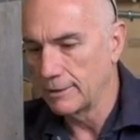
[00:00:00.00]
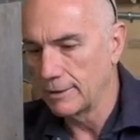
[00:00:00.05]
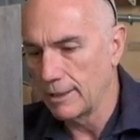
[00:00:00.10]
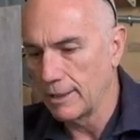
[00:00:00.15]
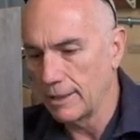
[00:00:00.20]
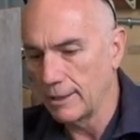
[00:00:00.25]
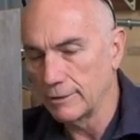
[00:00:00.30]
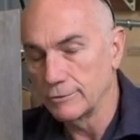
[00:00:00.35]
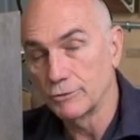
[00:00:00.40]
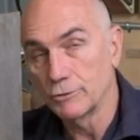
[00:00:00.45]

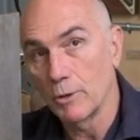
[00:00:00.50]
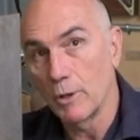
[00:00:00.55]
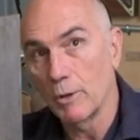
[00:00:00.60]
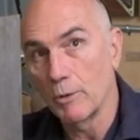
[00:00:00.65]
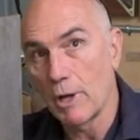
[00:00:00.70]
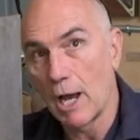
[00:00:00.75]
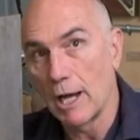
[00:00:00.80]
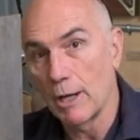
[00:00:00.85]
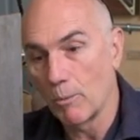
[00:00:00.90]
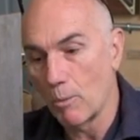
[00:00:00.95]
Uh,
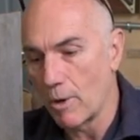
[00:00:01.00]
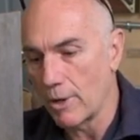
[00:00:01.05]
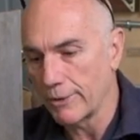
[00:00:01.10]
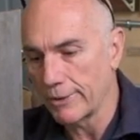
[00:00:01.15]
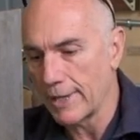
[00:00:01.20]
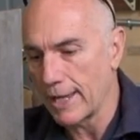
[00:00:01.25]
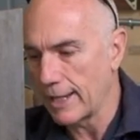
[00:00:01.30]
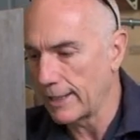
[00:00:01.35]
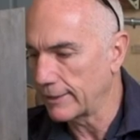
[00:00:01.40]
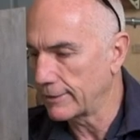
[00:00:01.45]
so I, I want
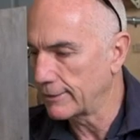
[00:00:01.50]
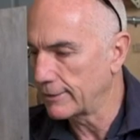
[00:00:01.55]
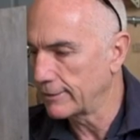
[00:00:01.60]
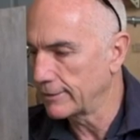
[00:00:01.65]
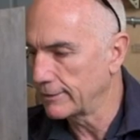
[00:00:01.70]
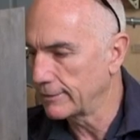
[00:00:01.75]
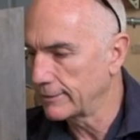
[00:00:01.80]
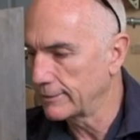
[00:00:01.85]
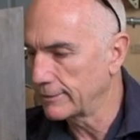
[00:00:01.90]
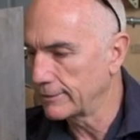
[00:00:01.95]
that
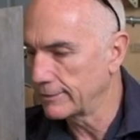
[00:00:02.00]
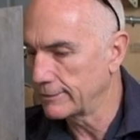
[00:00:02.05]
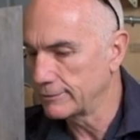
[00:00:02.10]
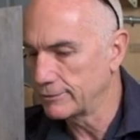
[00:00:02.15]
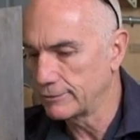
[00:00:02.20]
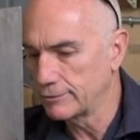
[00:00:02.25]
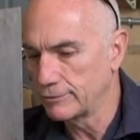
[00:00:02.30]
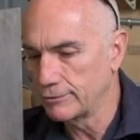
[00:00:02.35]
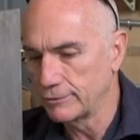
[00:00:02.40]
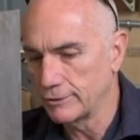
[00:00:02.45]

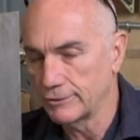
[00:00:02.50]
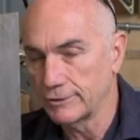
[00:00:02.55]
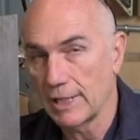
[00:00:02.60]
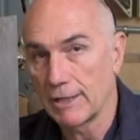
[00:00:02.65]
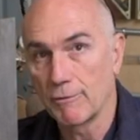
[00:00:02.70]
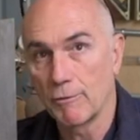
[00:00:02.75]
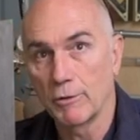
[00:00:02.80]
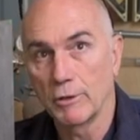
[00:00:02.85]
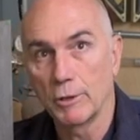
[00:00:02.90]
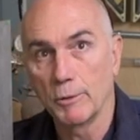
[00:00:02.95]
just to
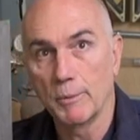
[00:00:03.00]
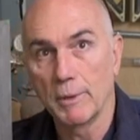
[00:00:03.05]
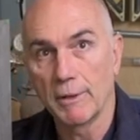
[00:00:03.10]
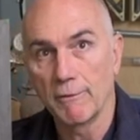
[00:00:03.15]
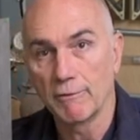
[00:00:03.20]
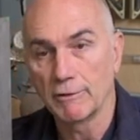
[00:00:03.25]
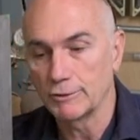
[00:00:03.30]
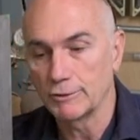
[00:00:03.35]
have a little bit of a